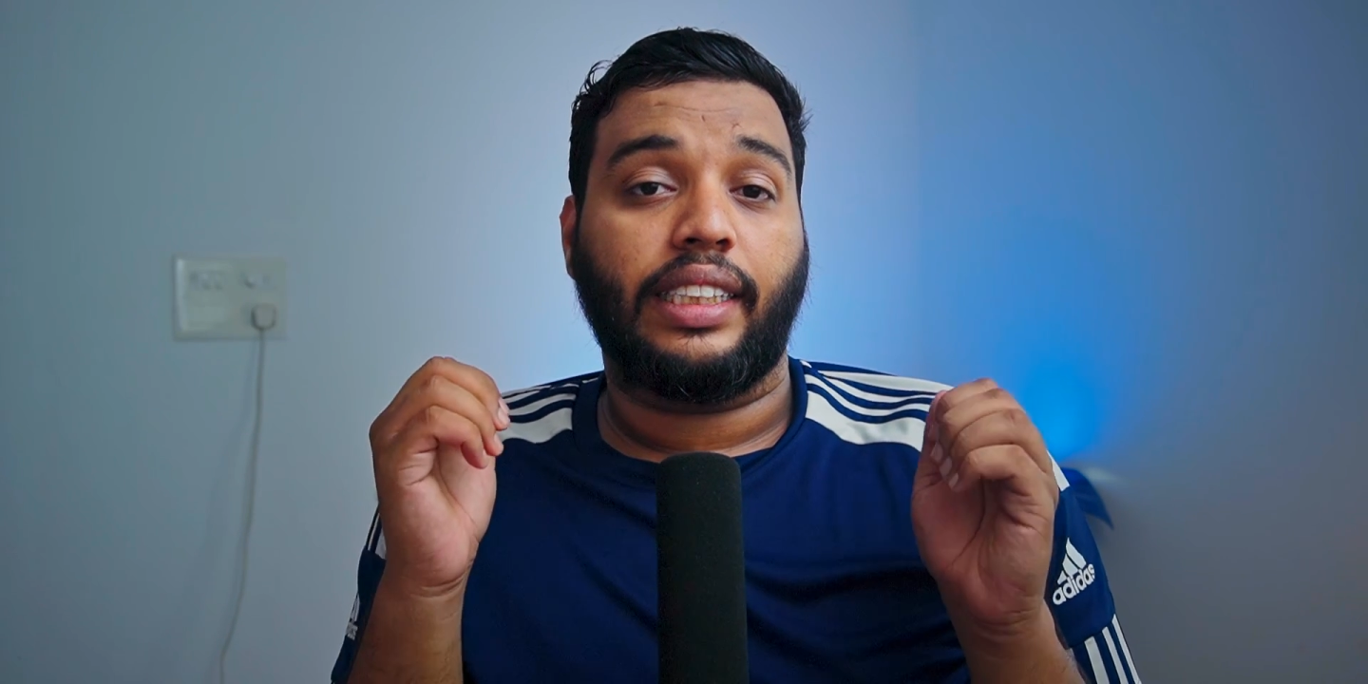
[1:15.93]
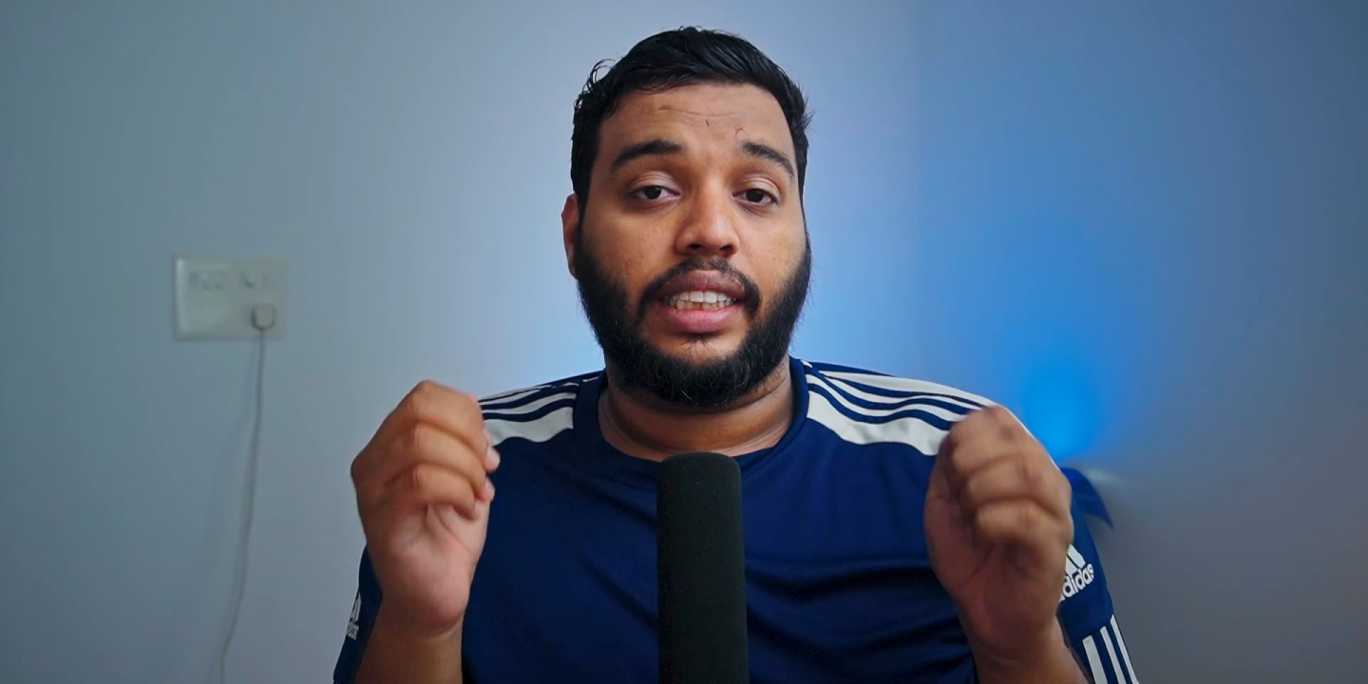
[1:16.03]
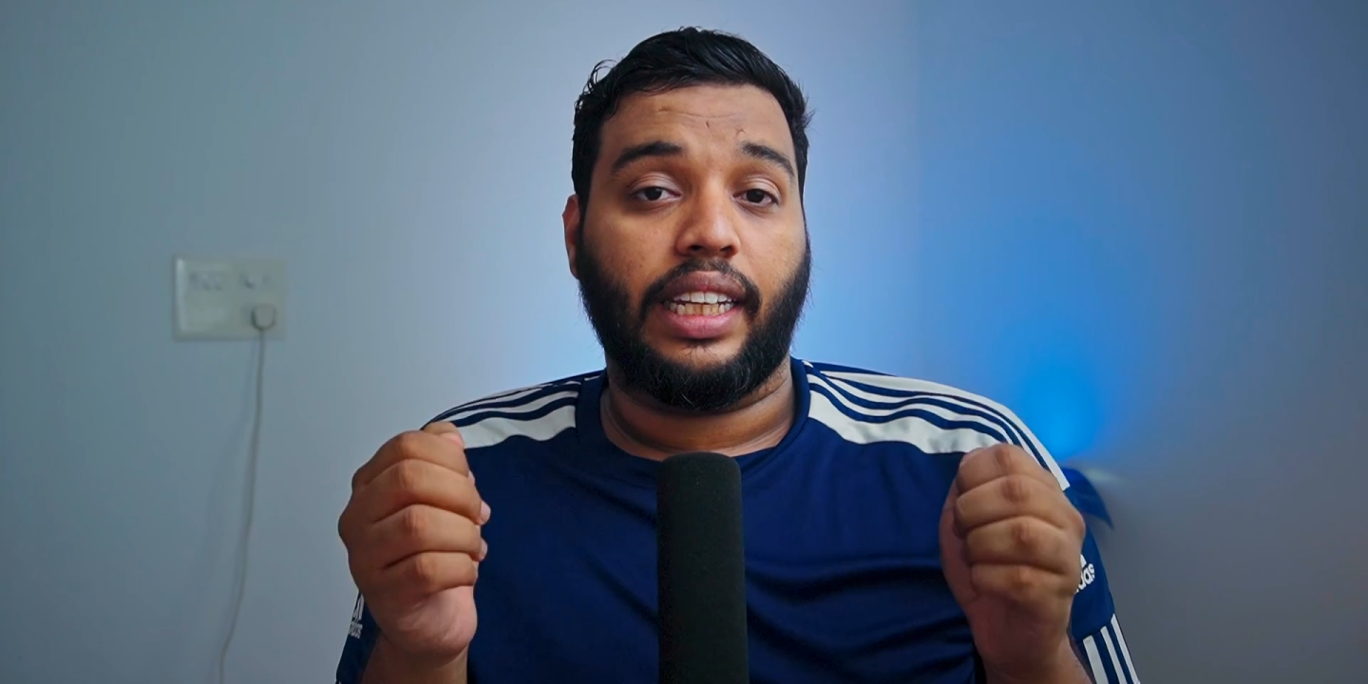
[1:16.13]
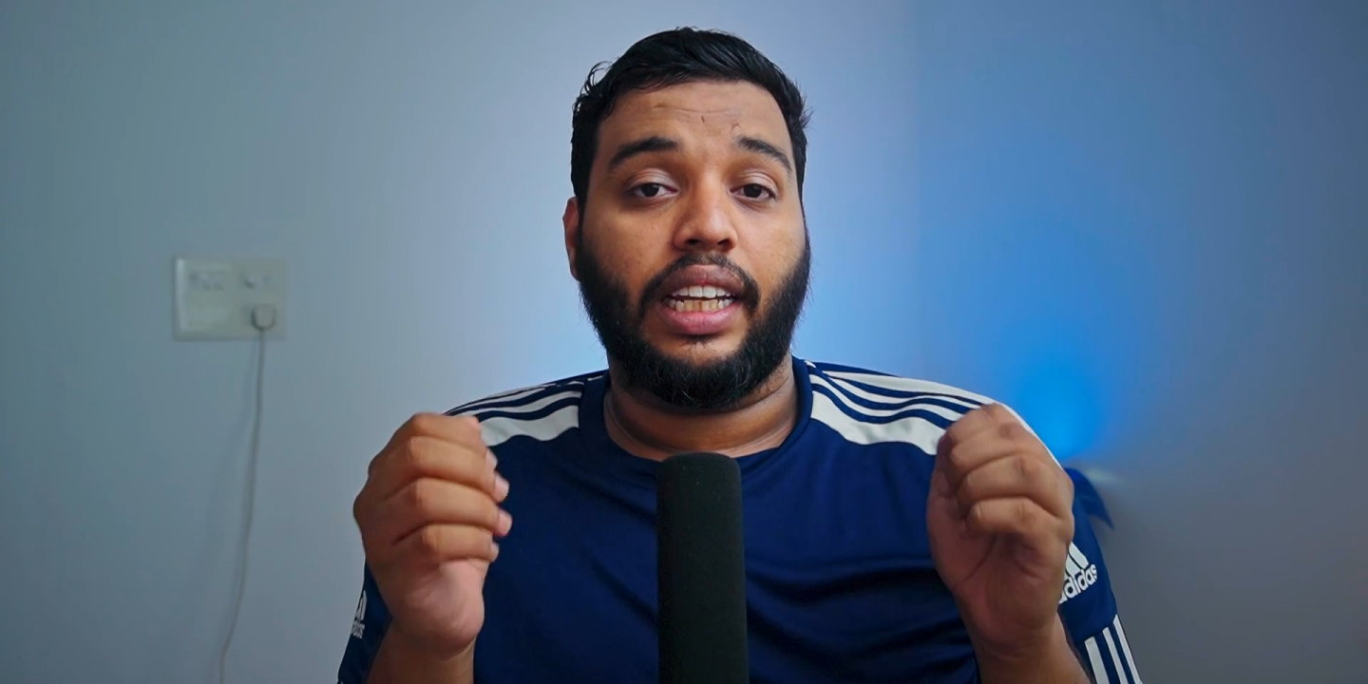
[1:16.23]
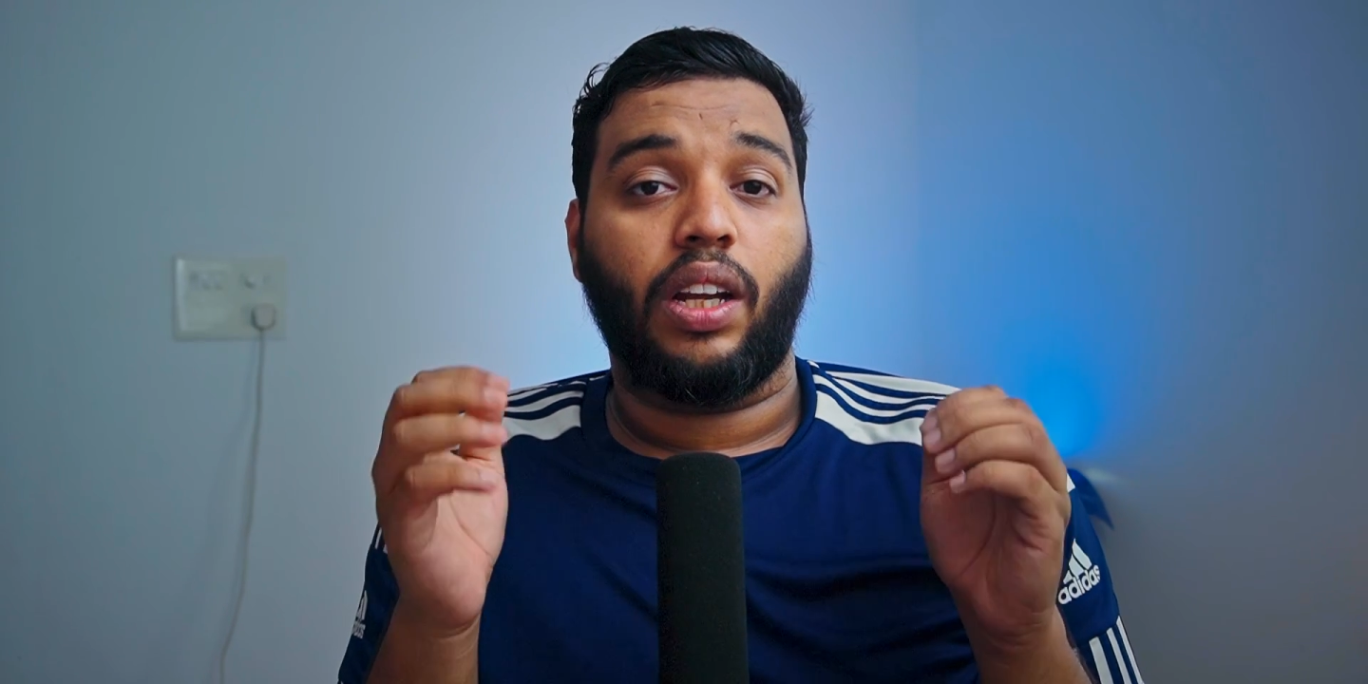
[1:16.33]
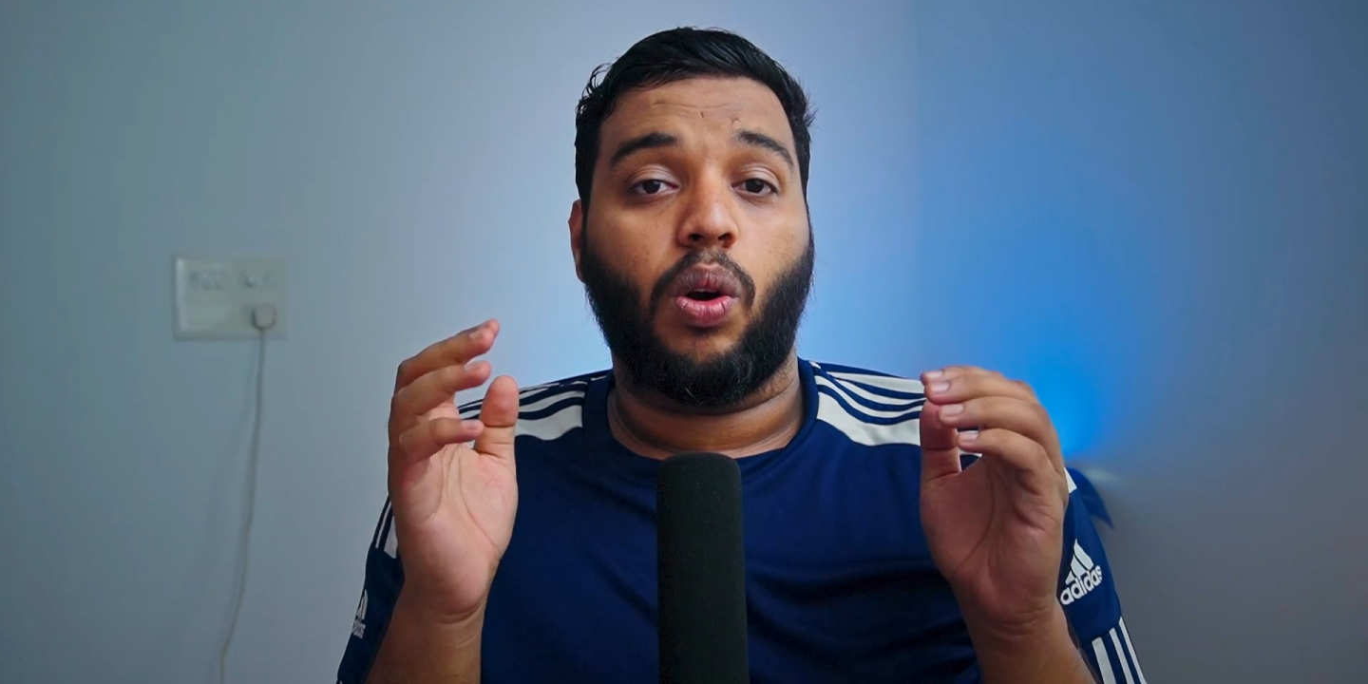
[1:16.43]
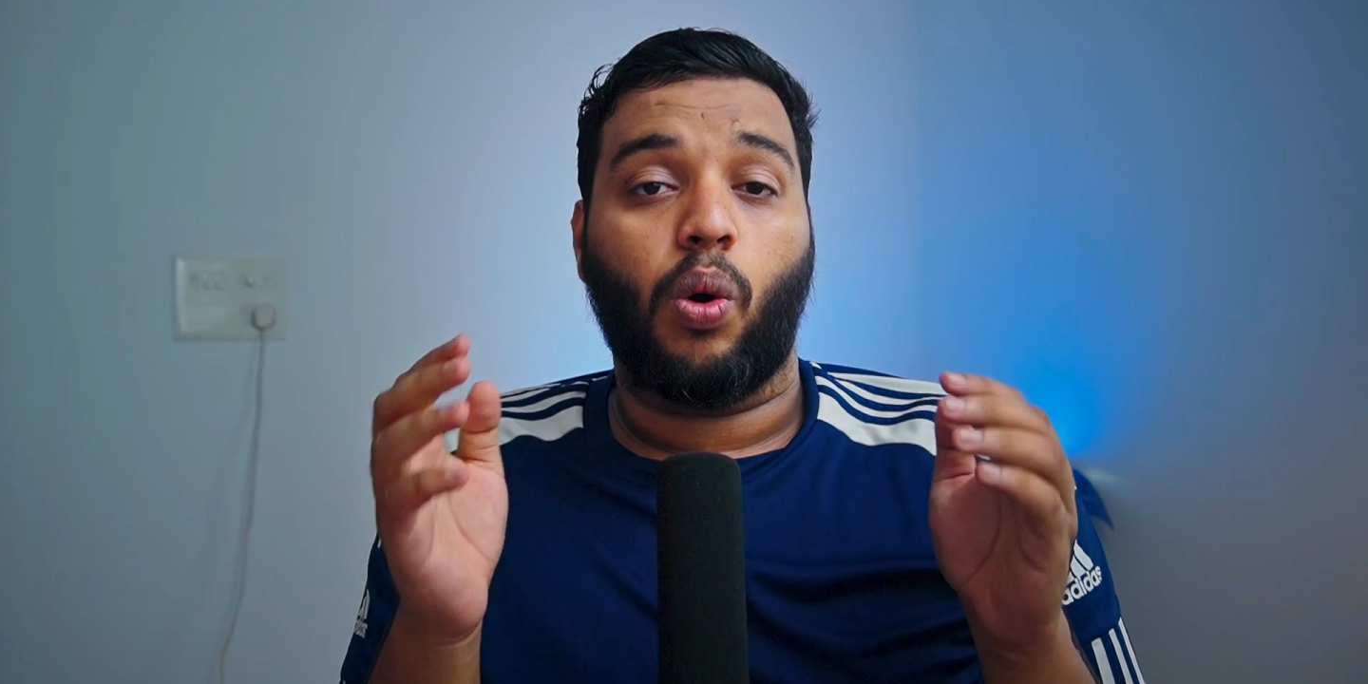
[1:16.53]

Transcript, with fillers: sync